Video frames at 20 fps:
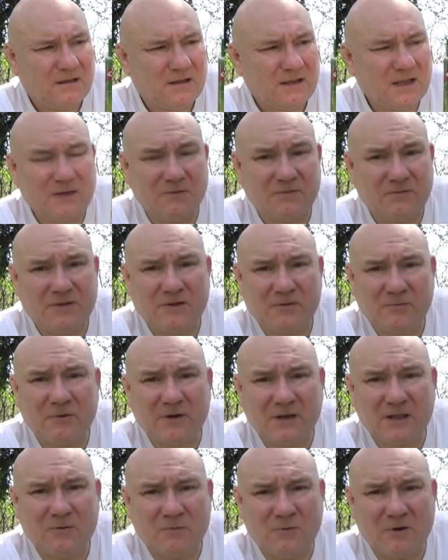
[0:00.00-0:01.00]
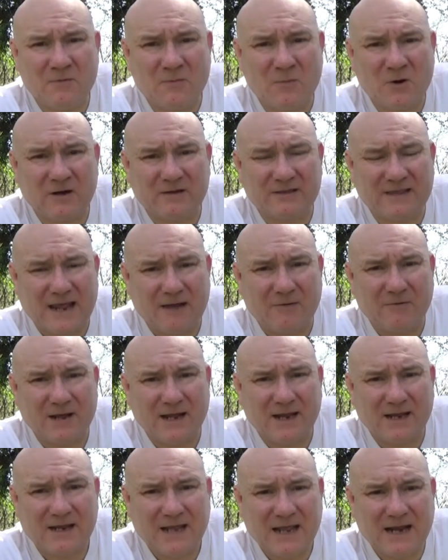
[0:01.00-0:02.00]
they really were marked that
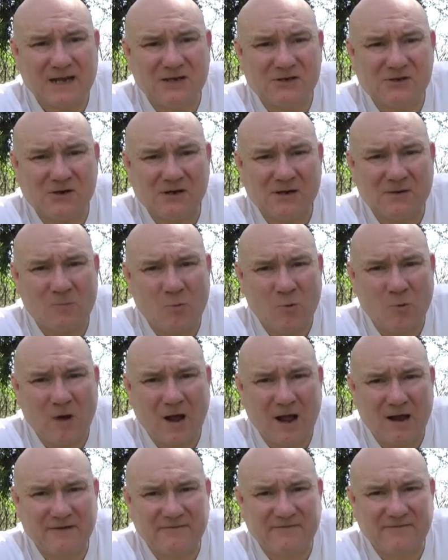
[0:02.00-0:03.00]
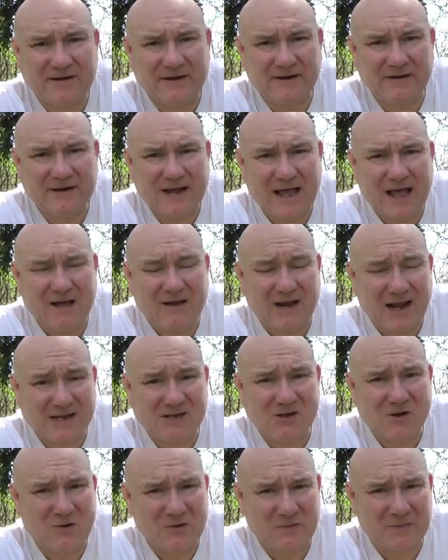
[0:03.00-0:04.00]
way, and it took them a while to figure it out. I
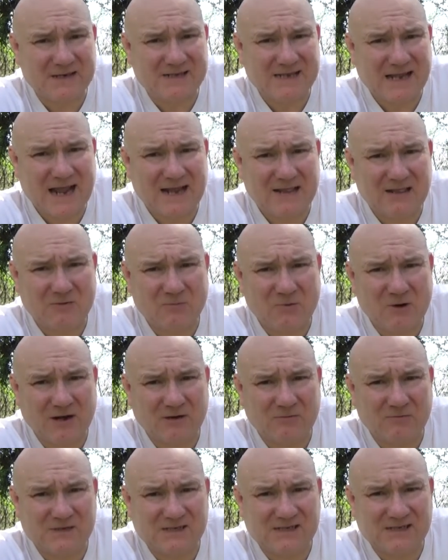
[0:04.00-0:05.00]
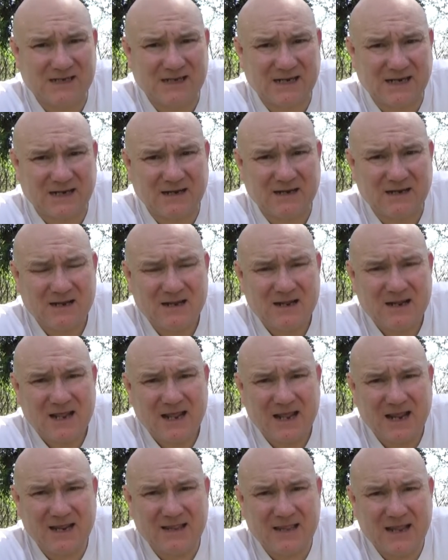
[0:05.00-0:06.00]
told them exactly where it was sitting,
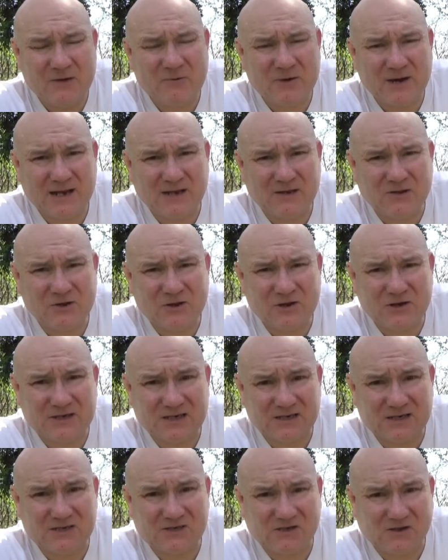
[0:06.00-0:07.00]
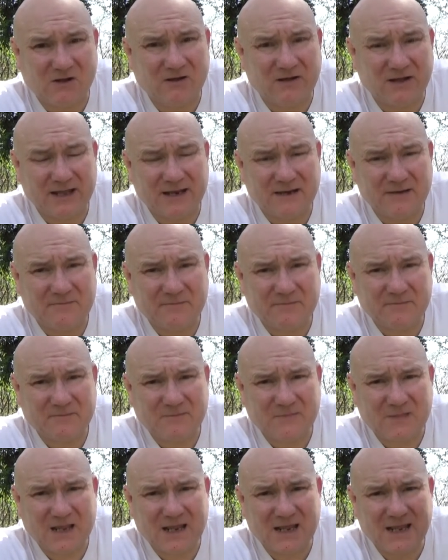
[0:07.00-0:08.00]
and they went and looked and saw it,
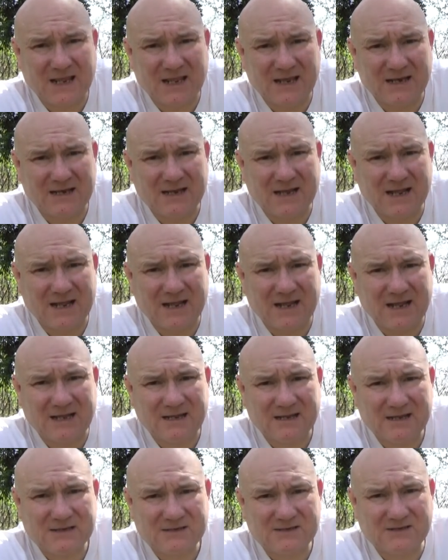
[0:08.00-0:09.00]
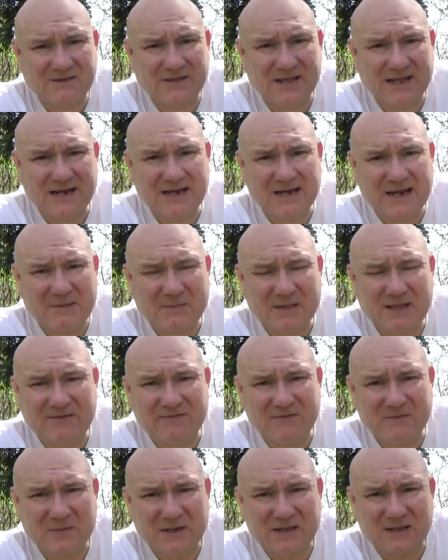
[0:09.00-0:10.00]
and so they ended up
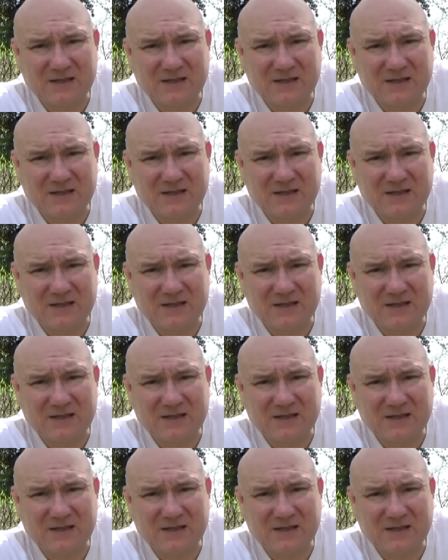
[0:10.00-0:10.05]
giving me